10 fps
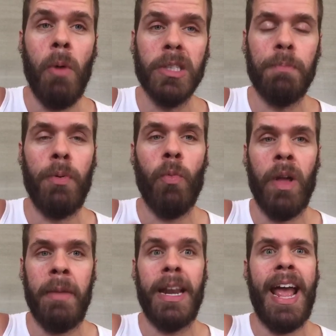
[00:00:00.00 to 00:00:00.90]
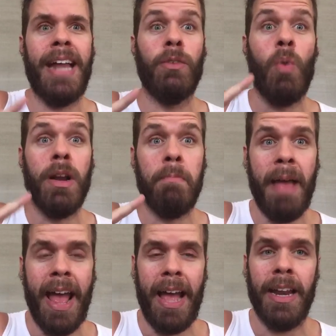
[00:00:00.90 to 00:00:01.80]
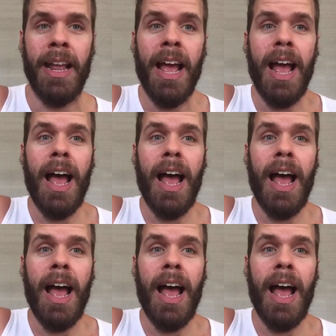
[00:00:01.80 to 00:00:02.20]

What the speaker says: Multiple women and one man